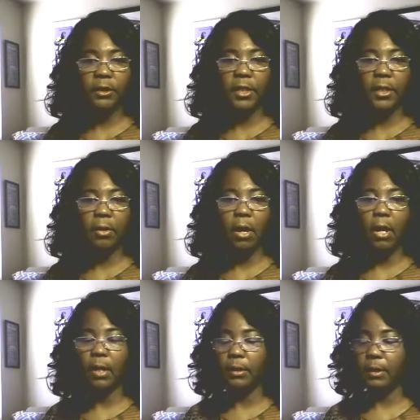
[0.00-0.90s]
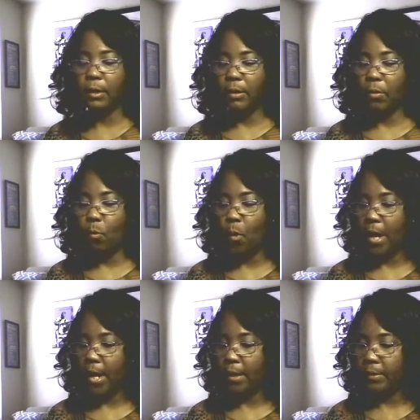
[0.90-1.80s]
there on
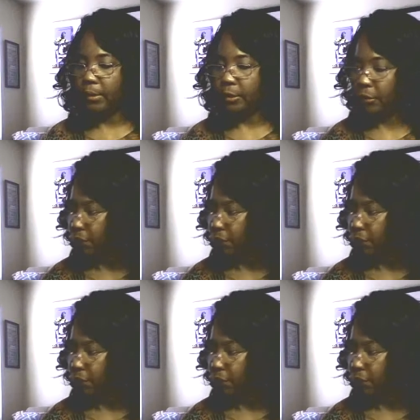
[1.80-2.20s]
where to